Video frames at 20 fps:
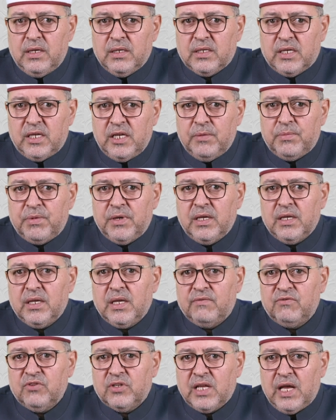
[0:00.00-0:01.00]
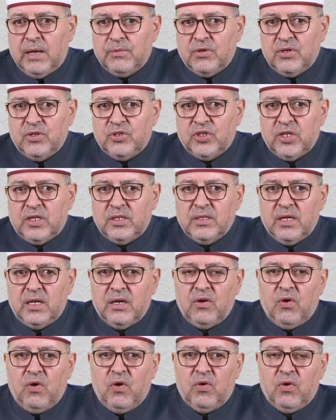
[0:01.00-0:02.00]
Keeping a vocabulary
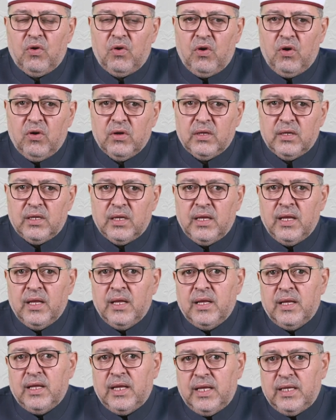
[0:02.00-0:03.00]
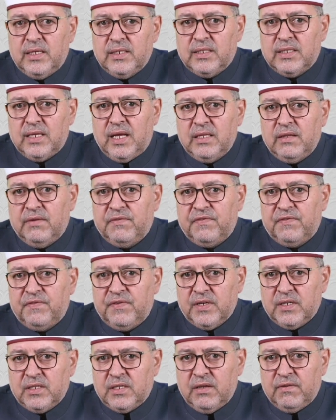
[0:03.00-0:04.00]
journal or log is an
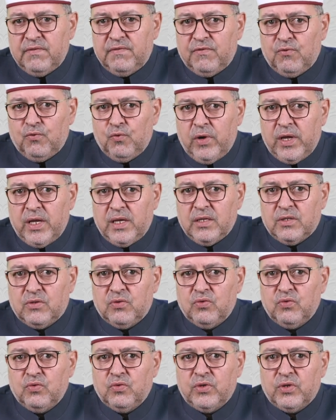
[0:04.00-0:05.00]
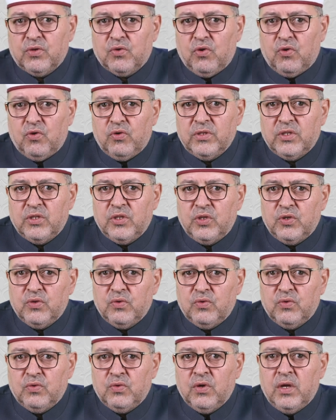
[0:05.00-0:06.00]
effective way to record
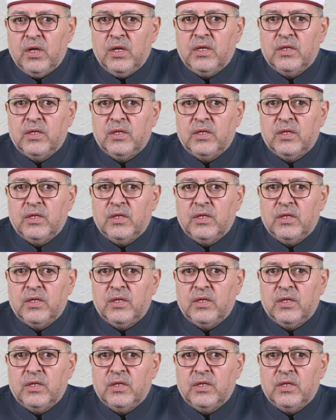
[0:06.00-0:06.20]
new